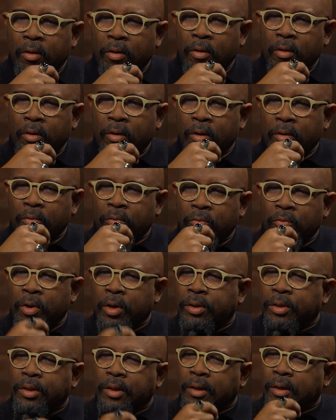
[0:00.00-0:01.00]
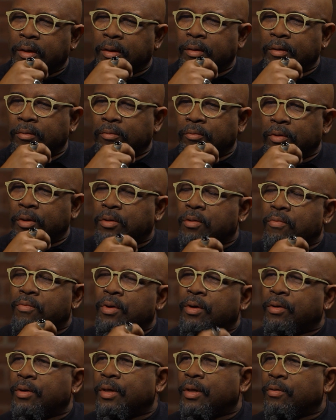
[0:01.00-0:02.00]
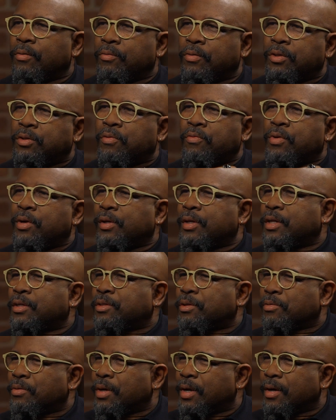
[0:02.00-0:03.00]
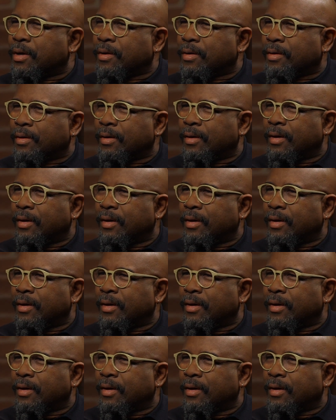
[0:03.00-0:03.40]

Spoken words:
what's the real issue here.